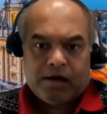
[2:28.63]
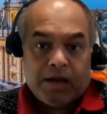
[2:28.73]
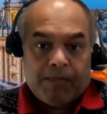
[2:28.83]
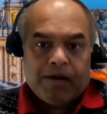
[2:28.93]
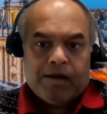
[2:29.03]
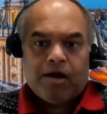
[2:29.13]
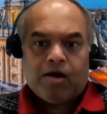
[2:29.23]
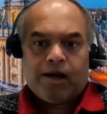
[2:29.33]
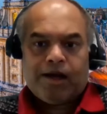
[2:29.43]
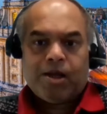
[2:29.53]
typically
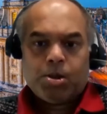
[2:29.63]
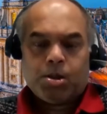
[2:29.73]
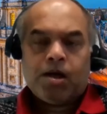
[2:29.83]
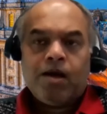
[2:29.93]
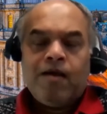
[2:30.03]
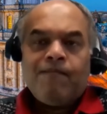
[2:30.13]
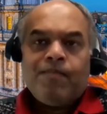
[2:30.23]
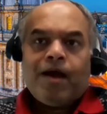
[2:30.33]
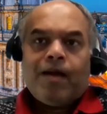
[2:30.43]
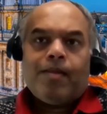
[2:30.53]
architecture,
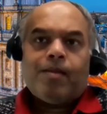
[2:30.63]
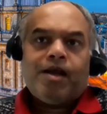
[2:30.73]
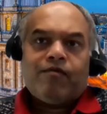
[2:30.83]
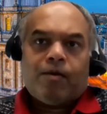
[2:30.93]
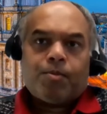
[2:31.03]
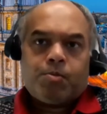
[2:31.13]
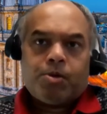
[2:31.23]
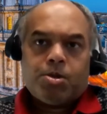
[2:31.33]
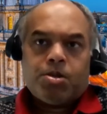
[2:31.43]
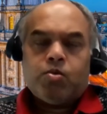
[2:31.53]
and then the DevOps
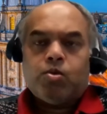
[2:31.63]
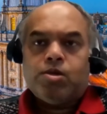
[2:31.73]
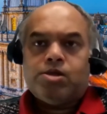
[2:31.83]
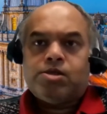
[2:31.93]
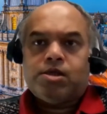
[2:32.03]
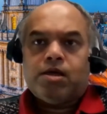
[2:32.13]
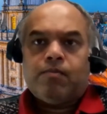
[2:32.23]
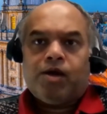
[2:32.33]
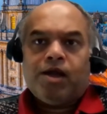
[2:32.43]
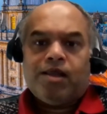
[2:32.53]
person who is
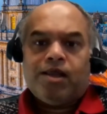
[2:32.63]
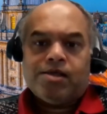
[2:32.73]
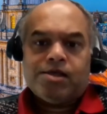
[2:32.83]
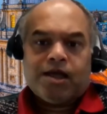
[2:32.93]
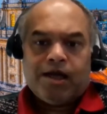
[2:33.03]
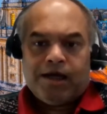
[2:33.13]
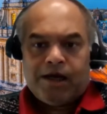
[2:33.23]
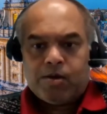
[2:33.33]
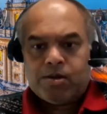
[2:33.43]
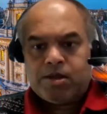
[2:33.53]
putting things in
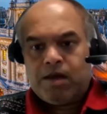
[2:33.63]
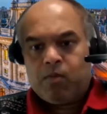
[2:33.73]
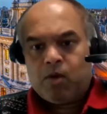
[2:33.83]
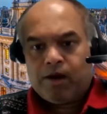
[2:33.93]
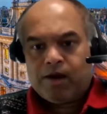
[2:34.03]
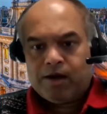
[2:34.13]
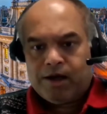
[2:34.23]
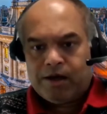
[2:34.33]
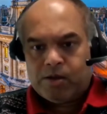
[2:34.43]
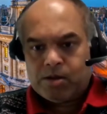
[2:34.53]
containers and deploying
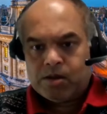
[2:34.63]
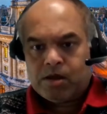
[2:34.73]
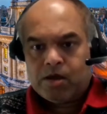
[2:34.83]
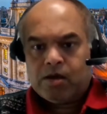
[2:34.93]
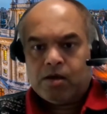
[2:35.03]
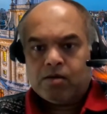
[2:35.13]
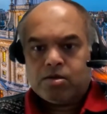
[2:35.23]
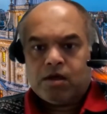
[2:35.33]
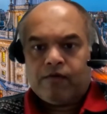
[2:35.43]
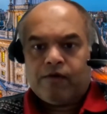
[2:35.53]
containers and
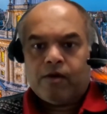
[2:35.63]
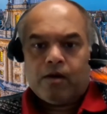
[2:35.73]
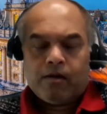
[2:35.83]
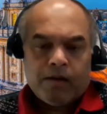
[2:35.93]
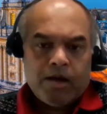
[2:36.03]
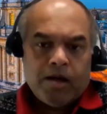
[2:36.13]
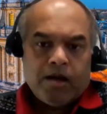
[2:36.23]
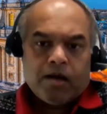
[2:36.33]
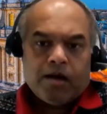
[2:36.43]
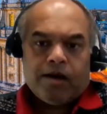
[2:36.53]
sort of
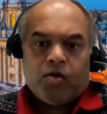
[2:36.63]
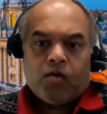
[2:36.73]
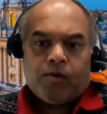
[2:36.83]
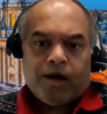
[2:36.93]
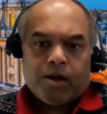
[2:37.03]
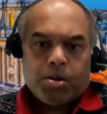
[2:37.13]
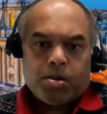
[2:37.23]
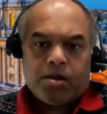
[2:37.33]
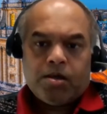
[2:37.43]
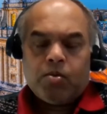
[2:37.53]
into
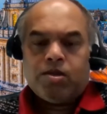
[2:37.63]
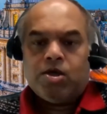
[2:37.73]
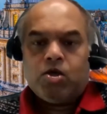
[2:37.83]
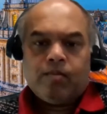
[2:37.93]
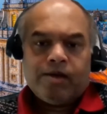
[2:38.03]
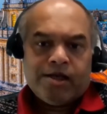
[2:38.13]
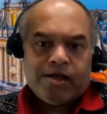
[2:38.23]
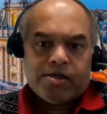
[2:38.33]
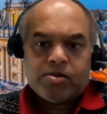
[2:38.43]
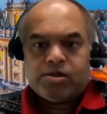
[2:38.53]
production using
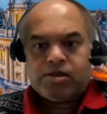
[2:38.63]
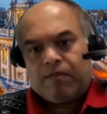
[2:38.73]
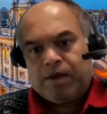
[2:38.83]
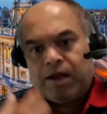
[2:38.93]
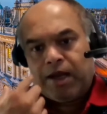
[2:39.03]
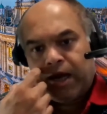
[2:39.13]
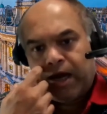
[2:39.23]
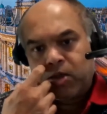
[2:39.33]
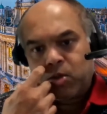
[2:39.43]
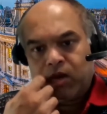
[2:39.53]
Kubernetes or something like
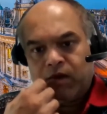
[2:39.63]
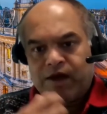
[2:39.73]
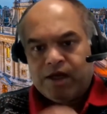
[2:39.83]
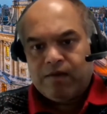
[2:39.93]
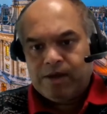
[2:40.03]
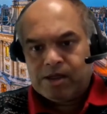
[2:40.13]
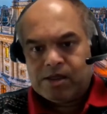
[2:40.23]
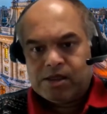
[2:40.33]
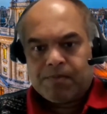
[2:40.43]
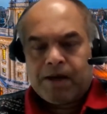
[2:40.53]
that. So effectively,
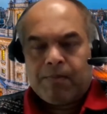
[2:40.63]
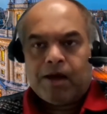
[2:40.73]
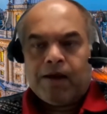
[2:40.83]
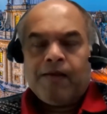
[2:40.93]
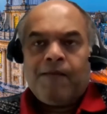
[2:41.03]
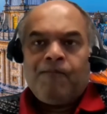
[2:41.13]
this is the pipeline.